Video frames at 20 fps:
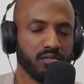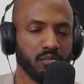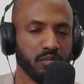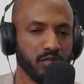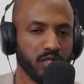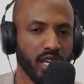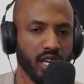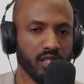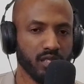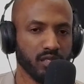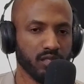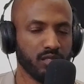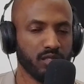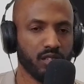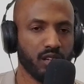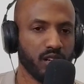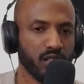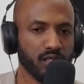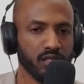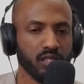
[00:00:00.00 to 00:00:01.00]
Jackson
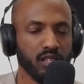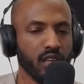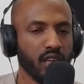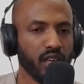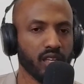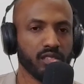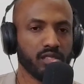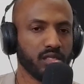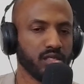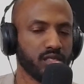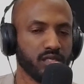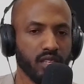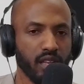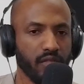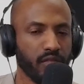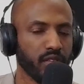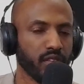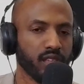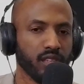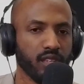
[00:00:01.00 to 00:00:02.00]
starts at exit
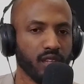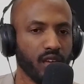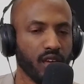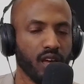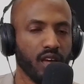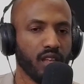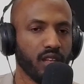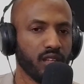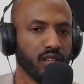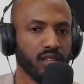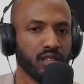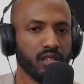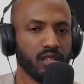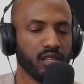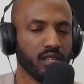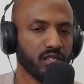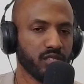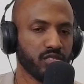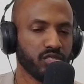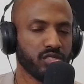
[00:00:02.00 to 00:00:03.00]

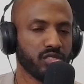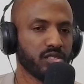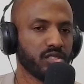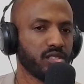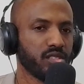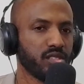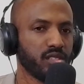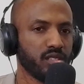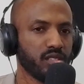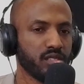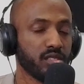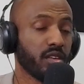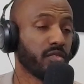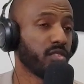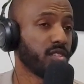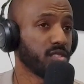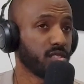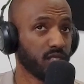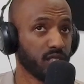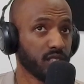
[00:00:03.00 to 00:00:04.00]
79-ish,
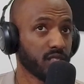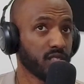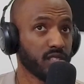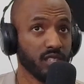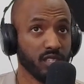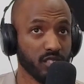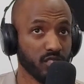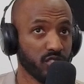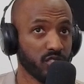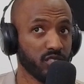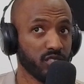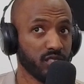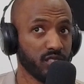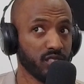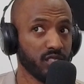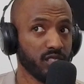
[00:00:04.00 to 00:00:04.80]
76-ish.